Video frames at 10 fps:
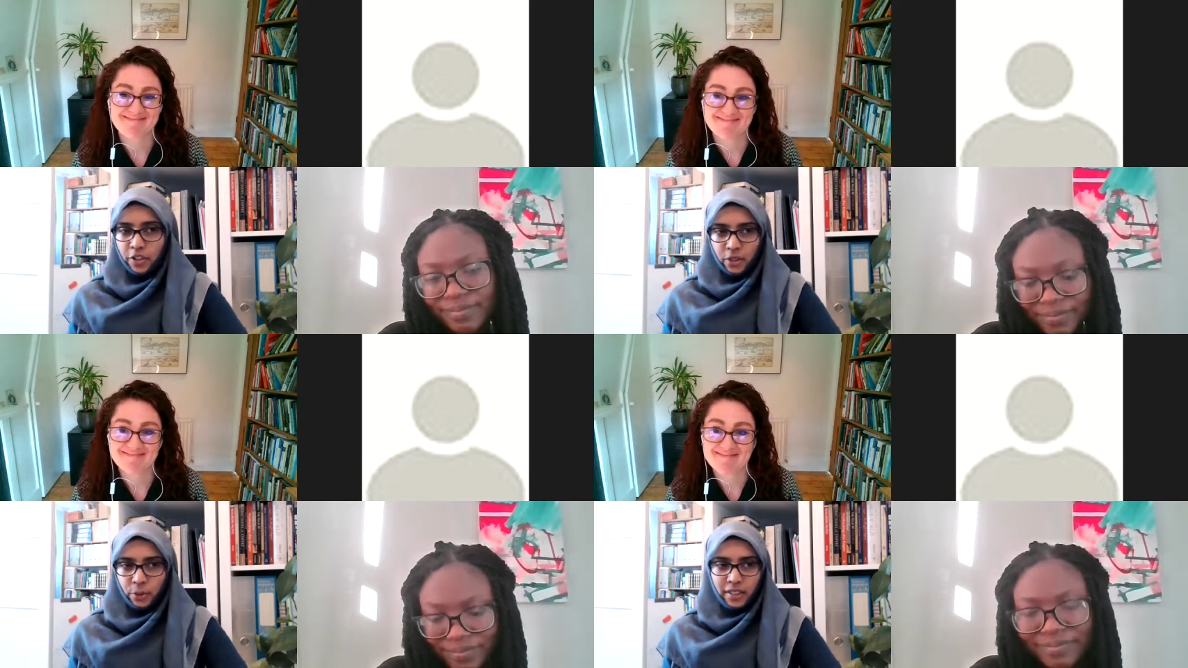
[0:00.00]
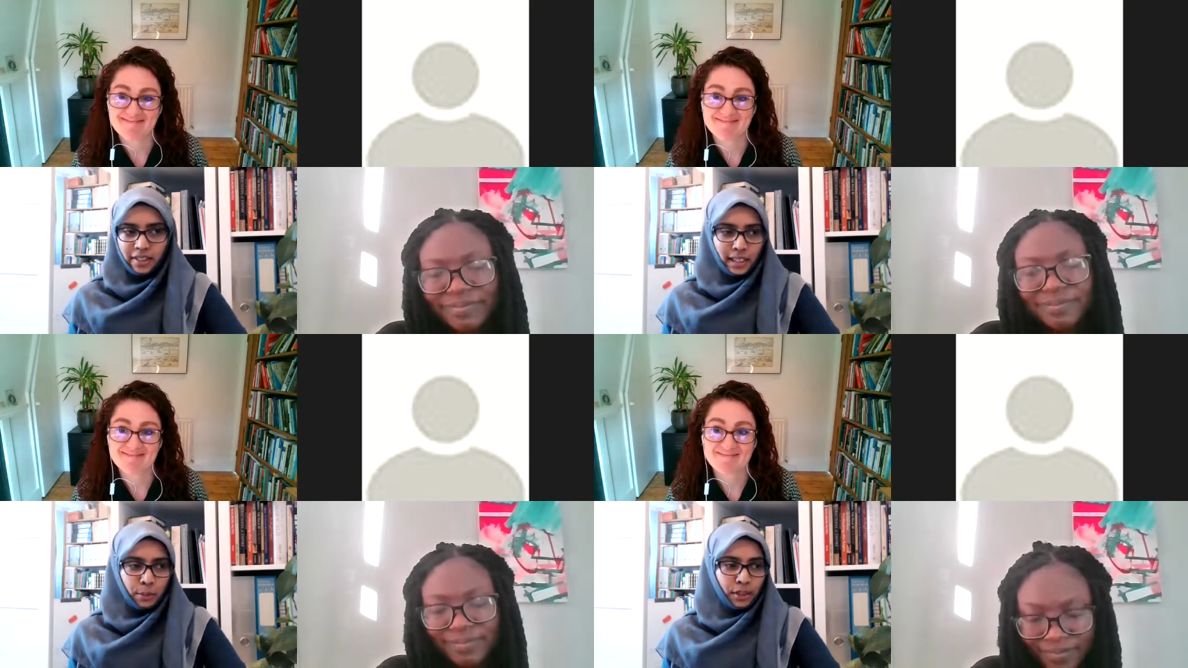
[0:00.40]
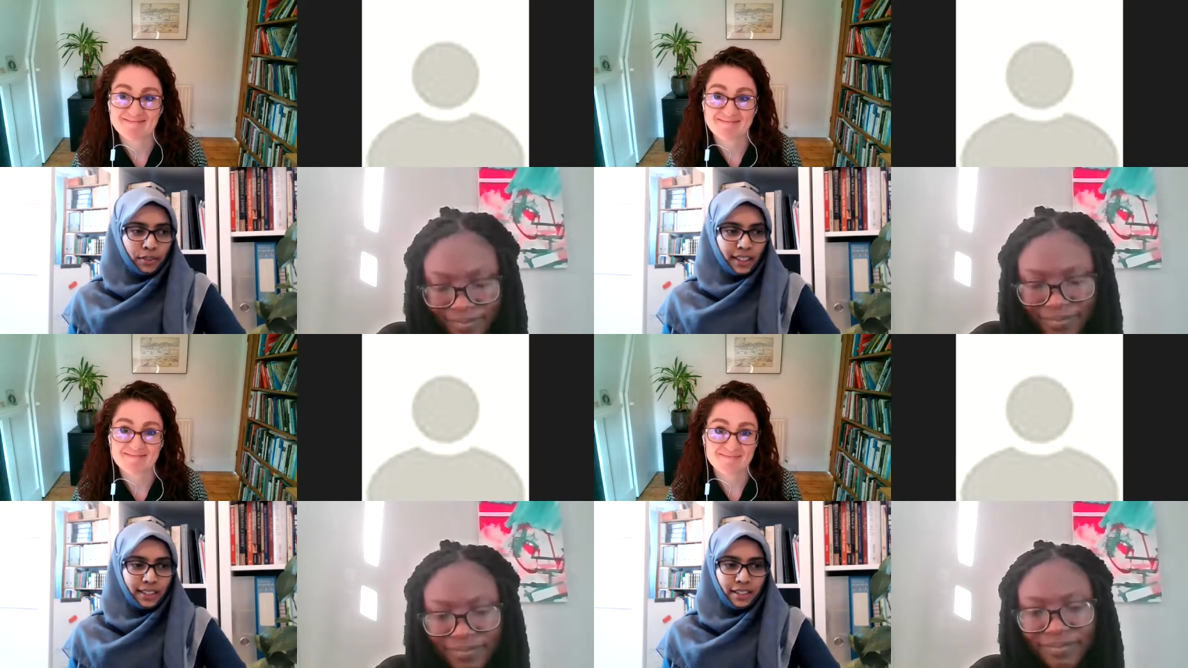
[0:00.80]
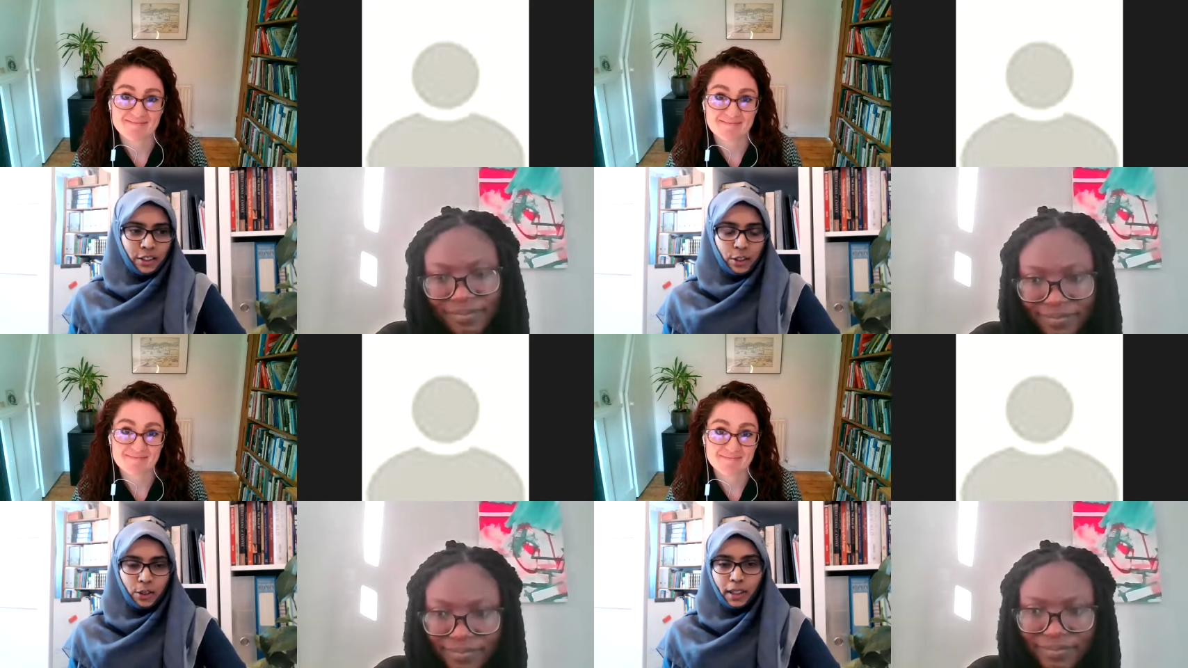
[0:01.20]
Speaker 1: just want to say a brief thanks
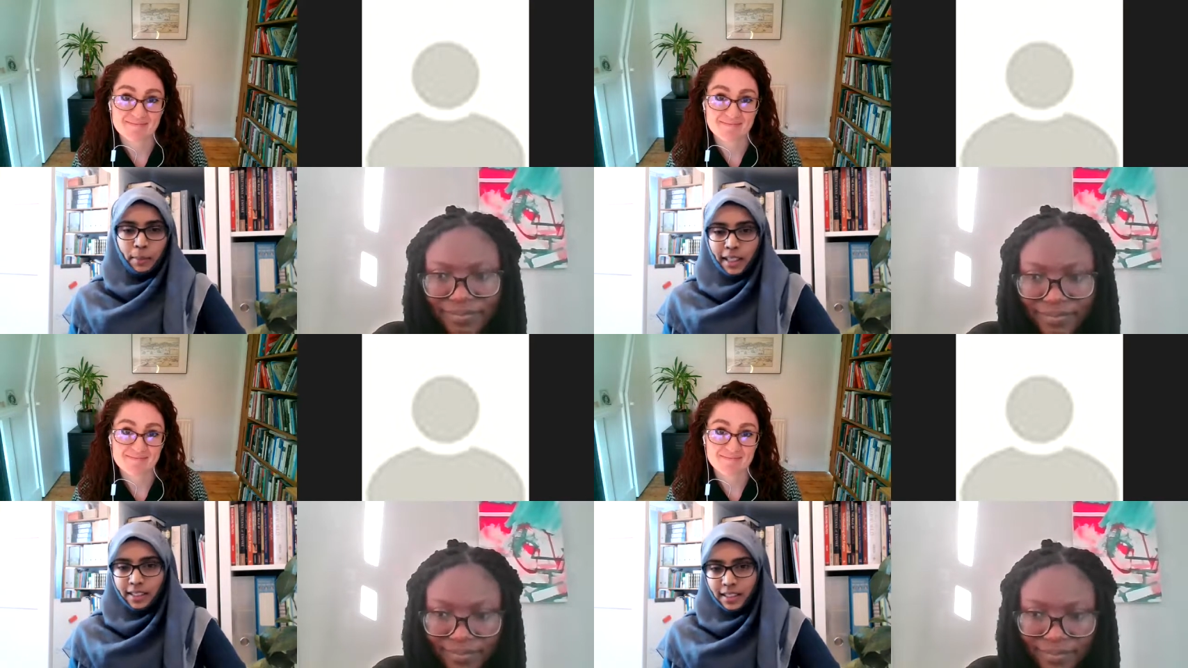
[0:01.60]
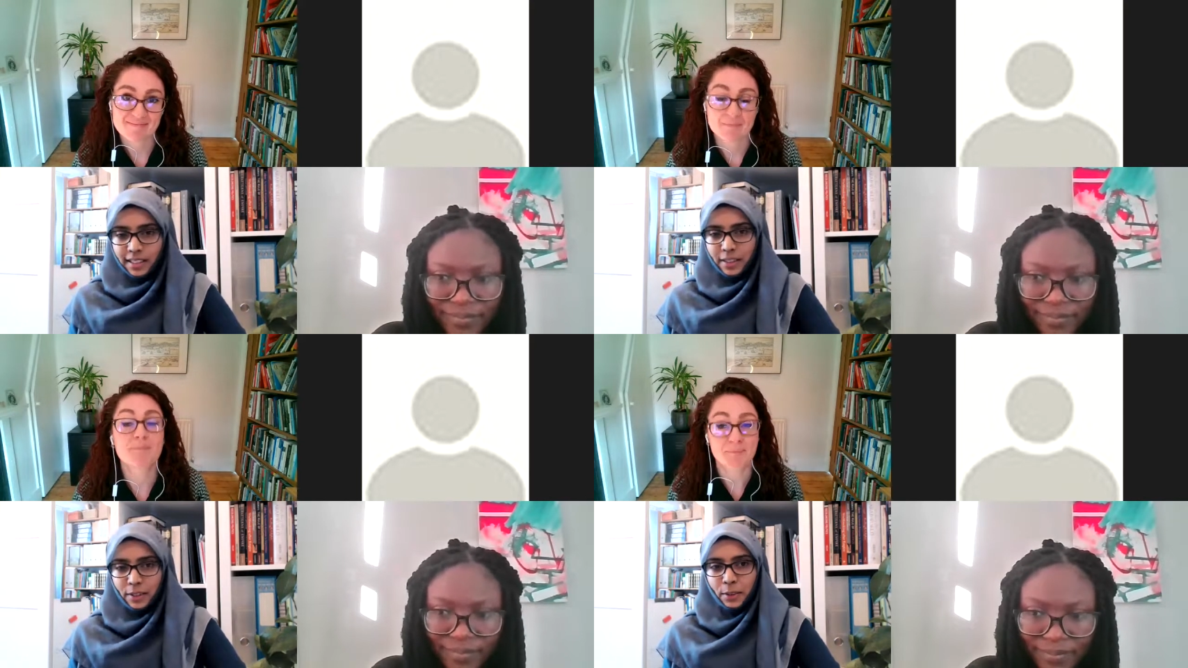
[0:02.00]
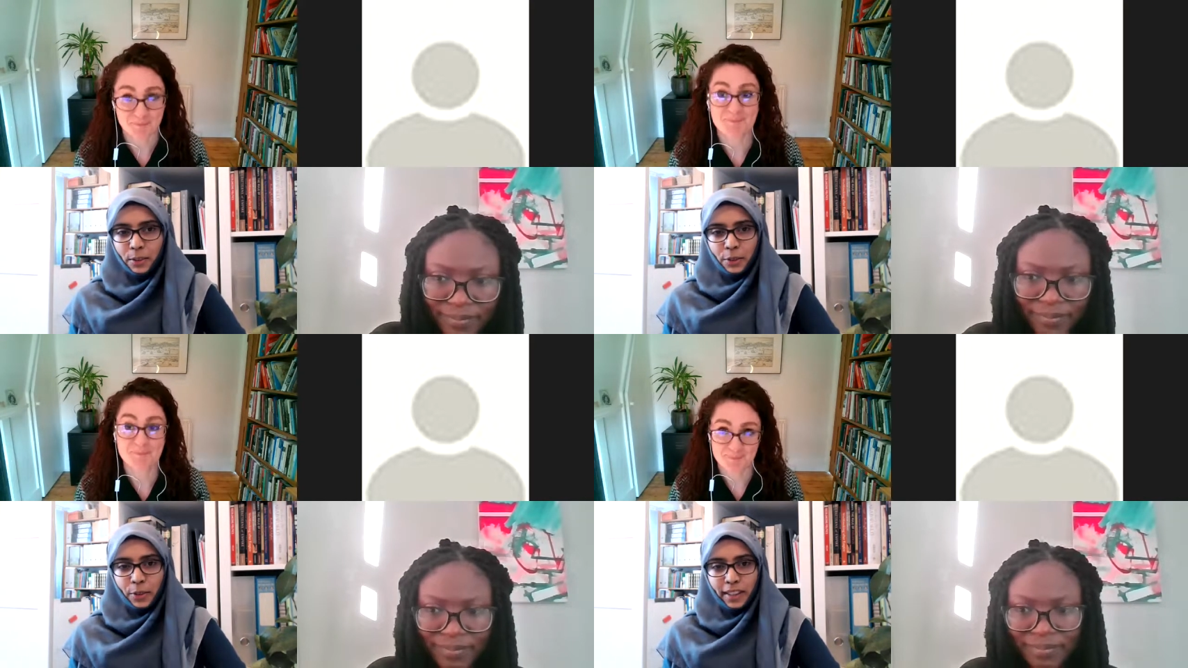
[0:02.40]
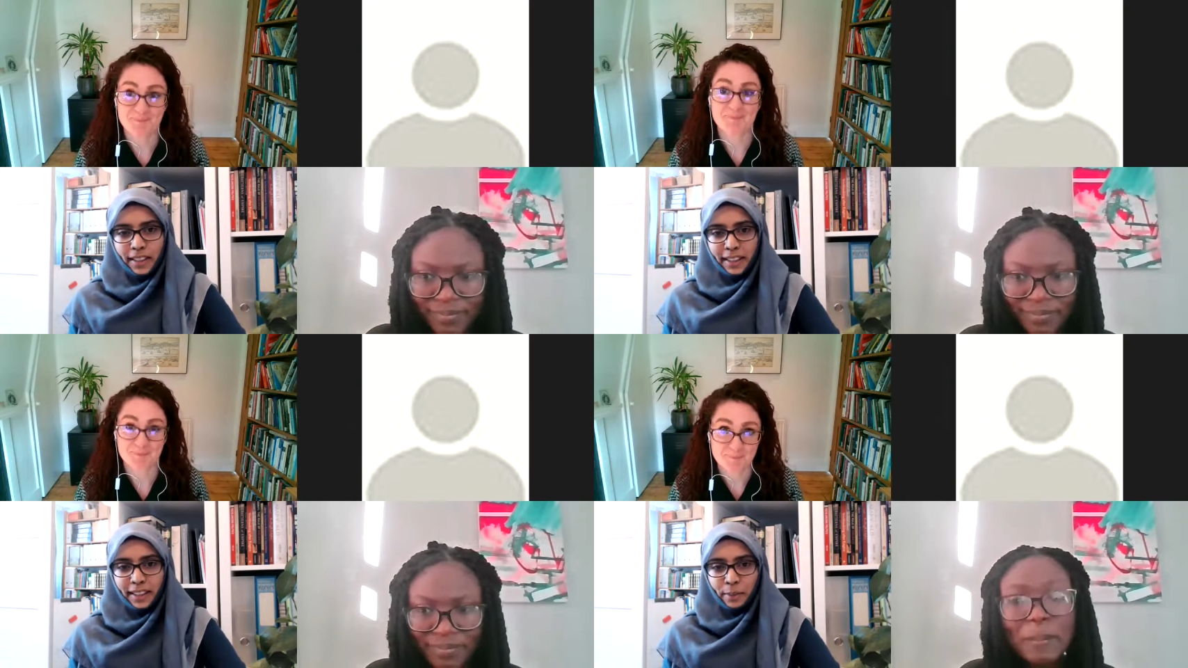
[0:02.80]
to Amanda, who's not
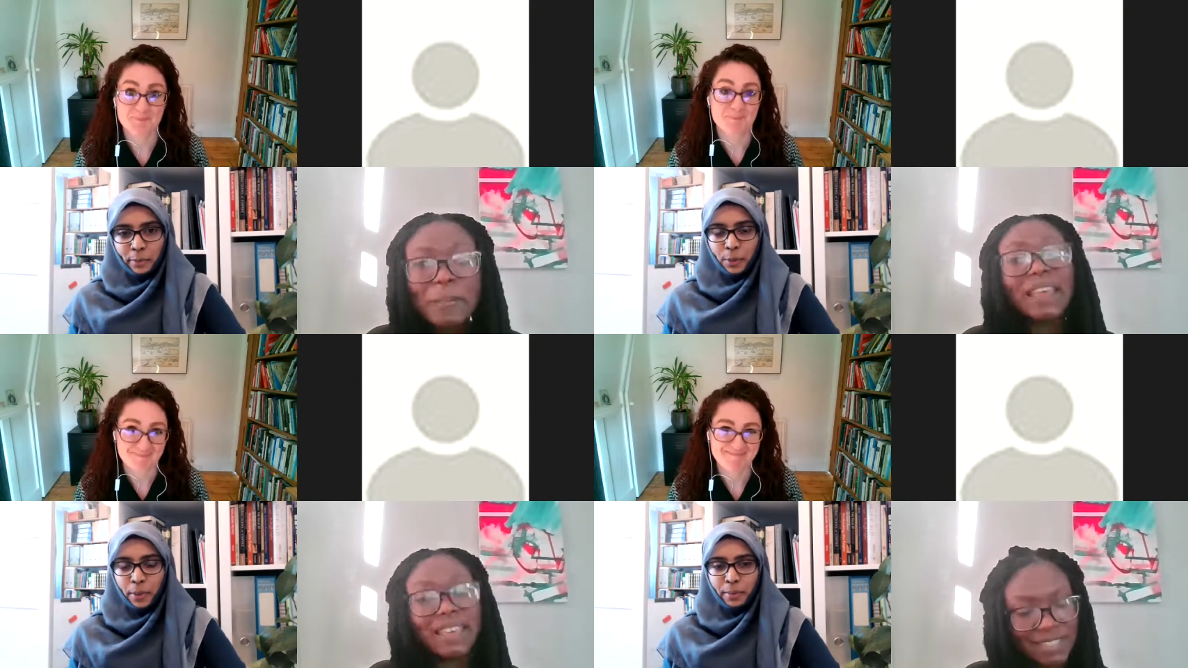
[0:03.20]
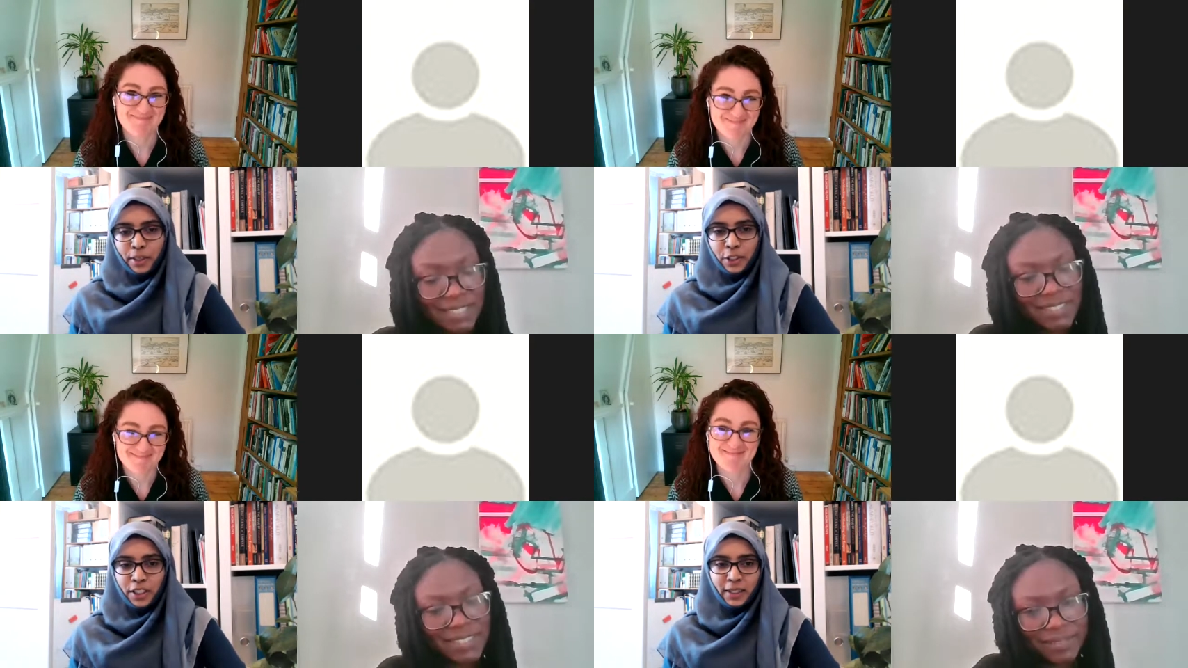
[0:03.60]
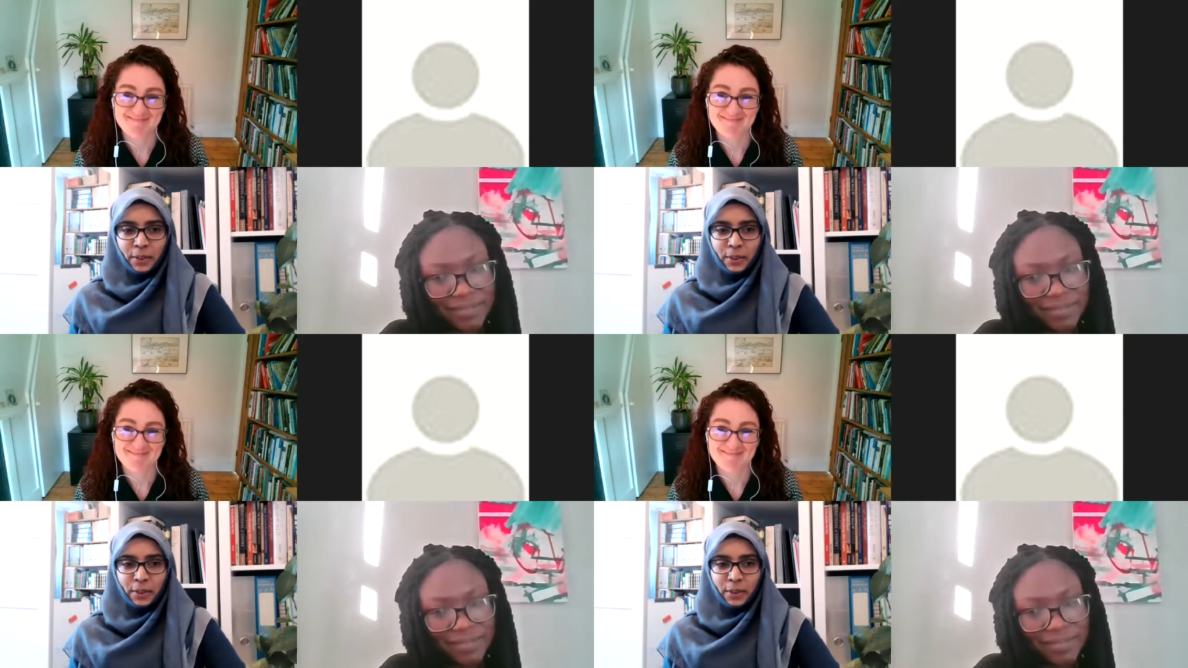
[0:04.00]
here at the moment, but she